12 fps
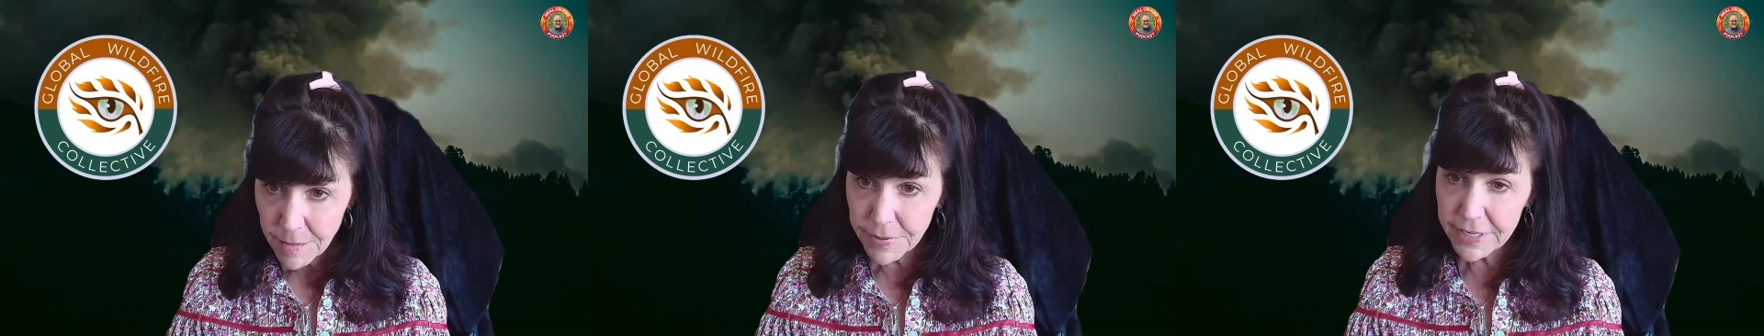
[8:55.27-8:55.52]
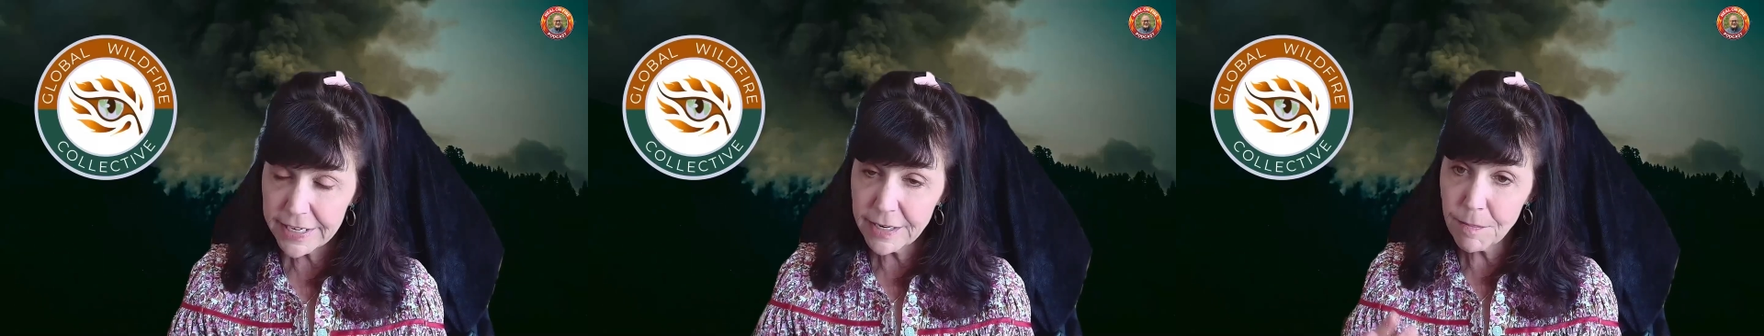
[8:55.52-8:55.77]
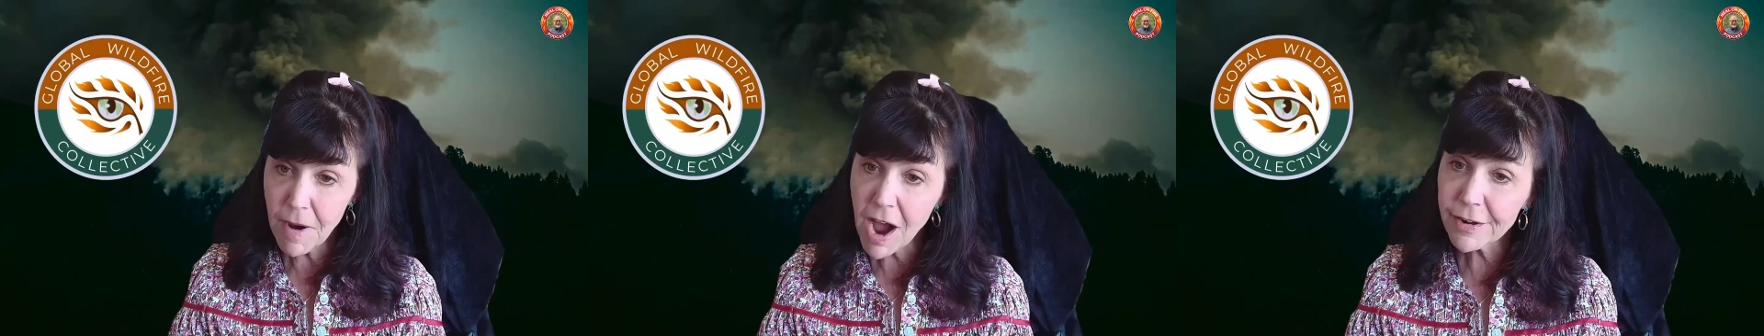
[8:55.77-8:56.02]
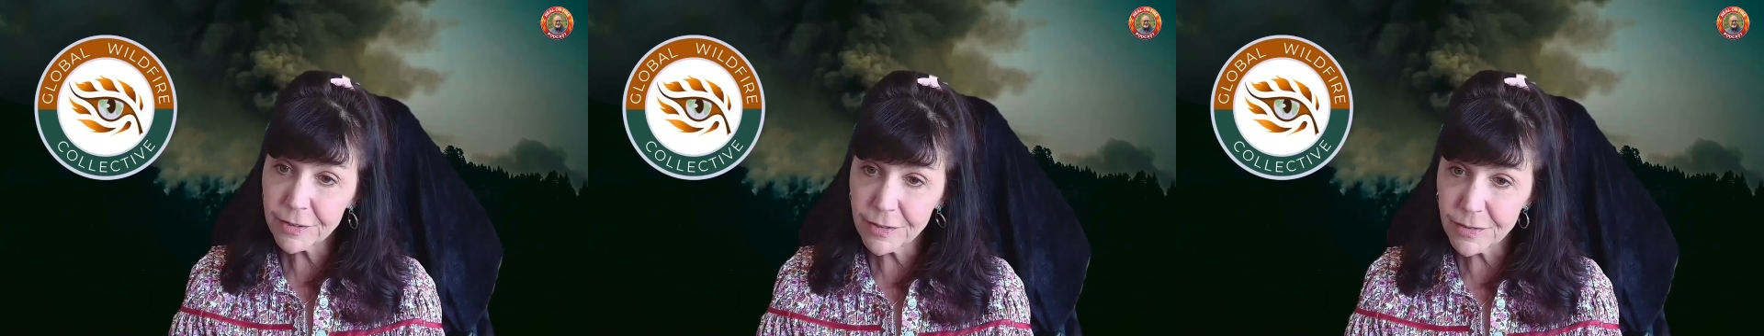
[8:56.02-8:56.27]
But in a
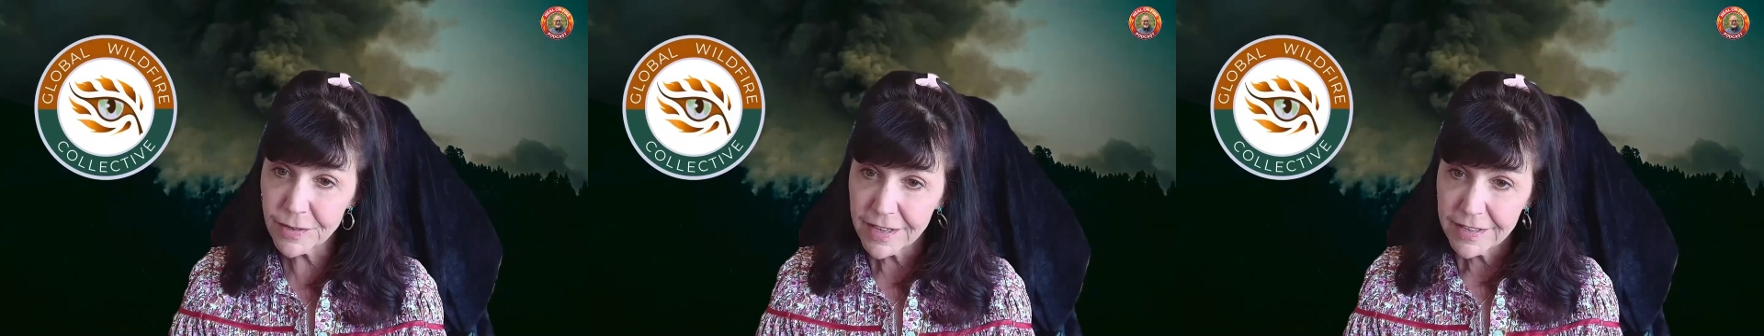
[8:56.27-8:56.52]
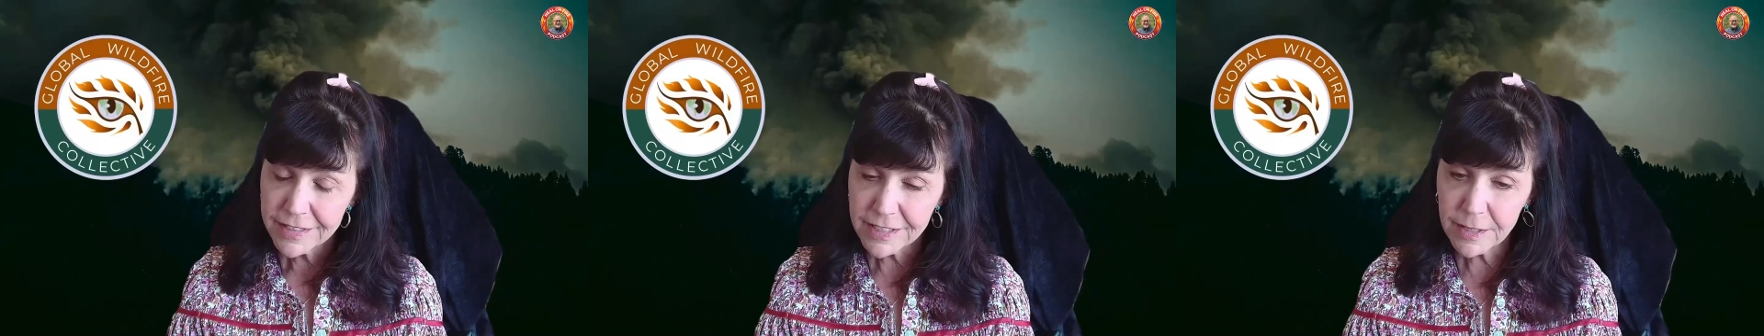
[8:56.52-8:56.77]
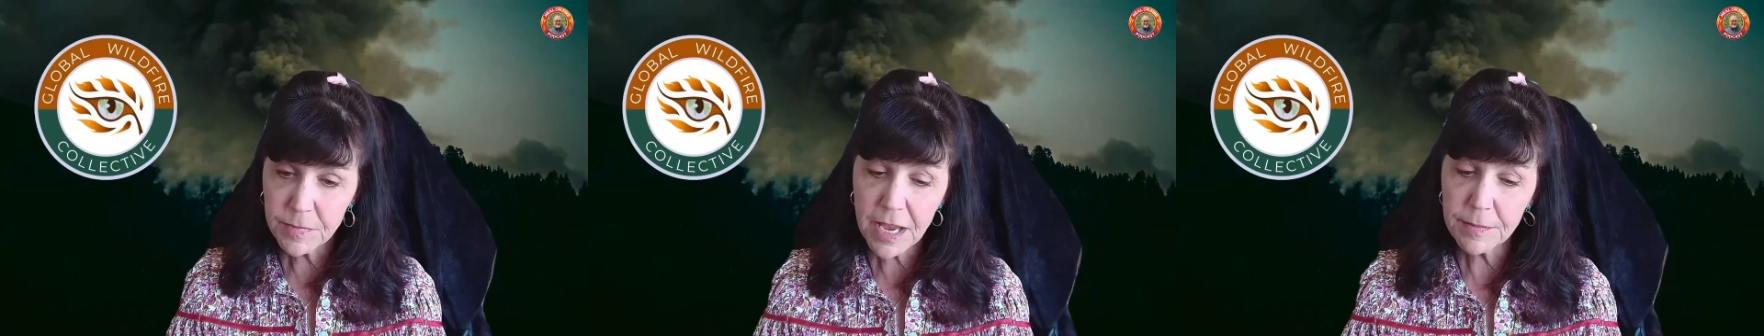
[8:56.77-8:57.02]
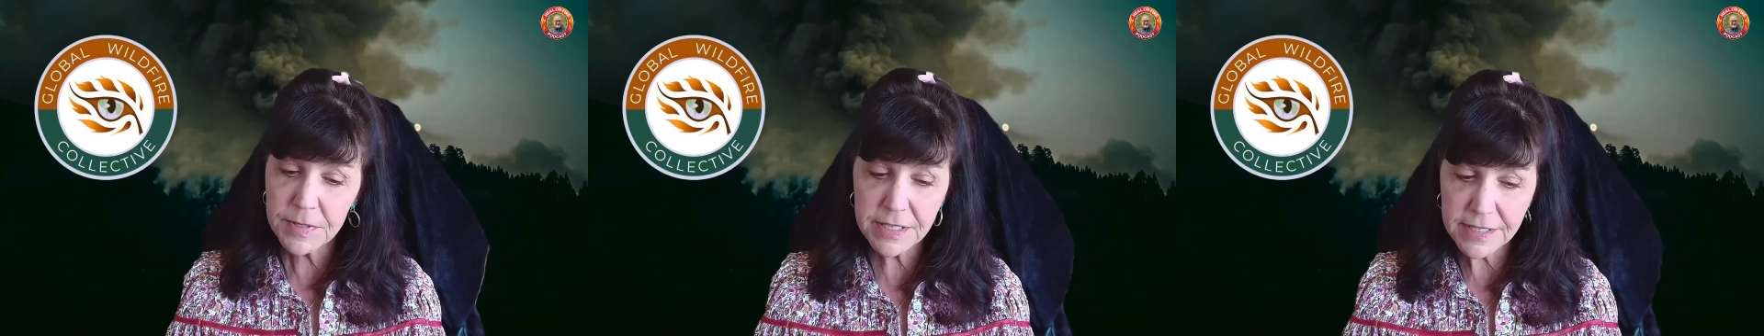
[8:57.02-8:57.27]
model,
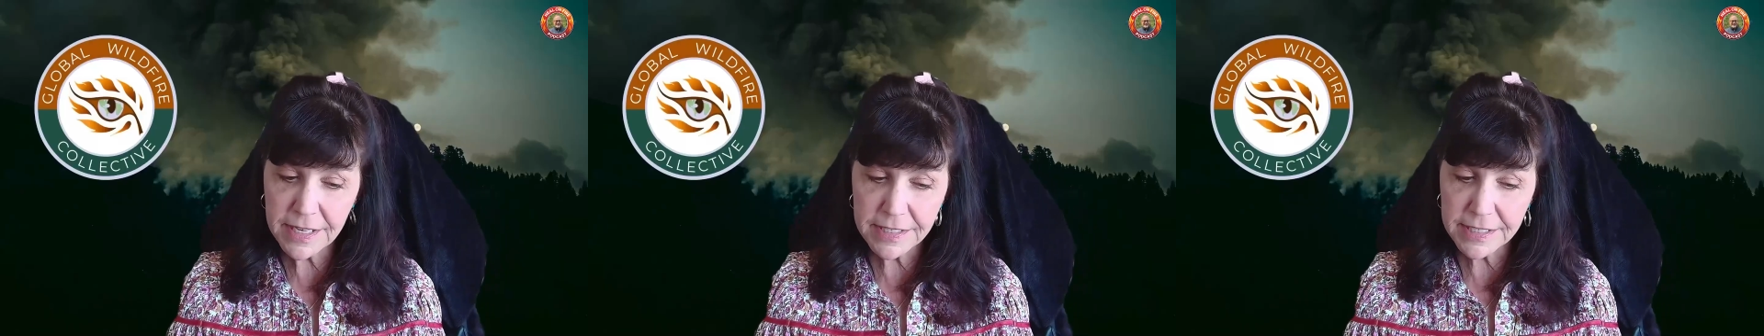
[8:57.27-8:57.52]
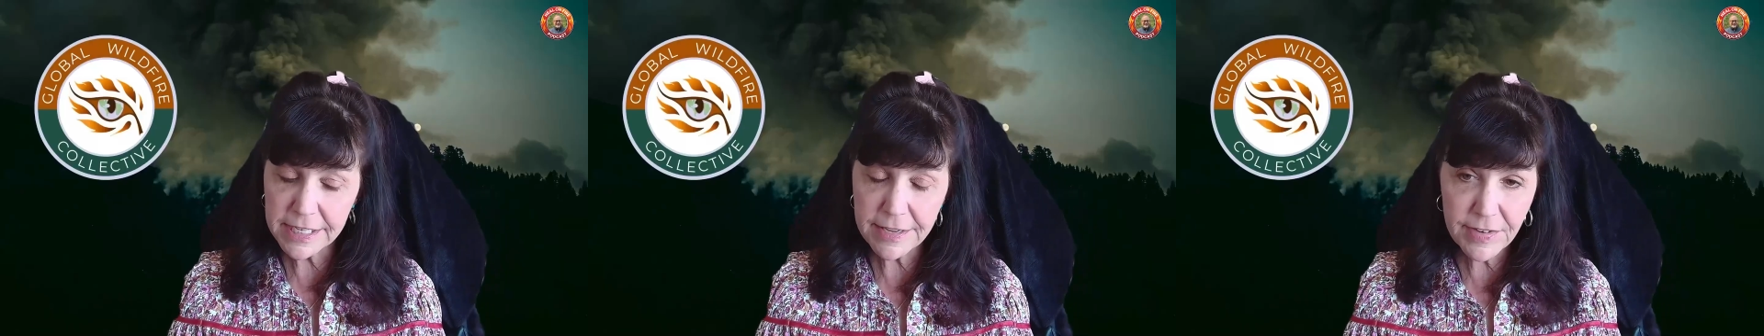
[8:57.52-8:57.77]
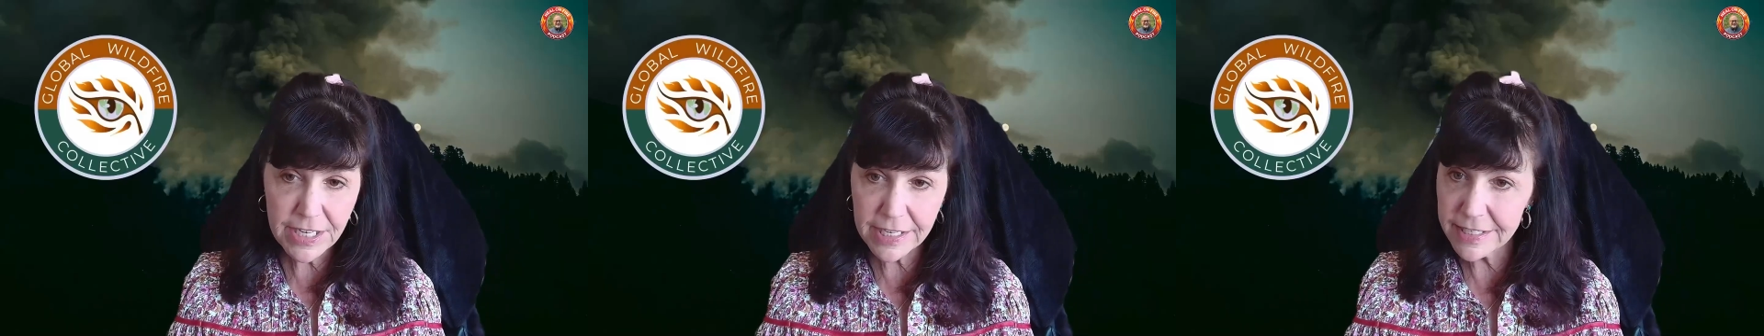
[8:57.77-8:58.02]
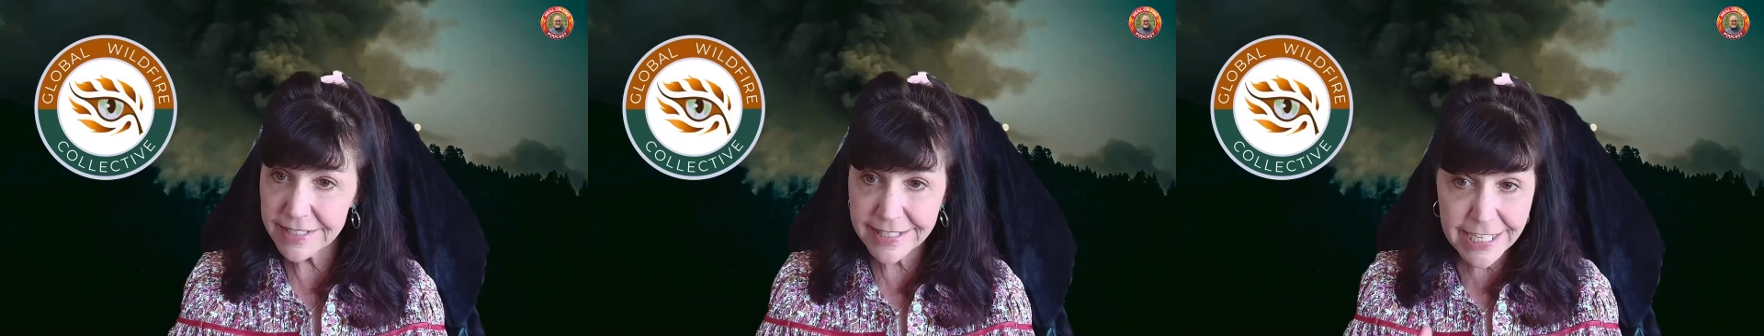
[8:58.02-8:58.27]
sometimes the sensitivity is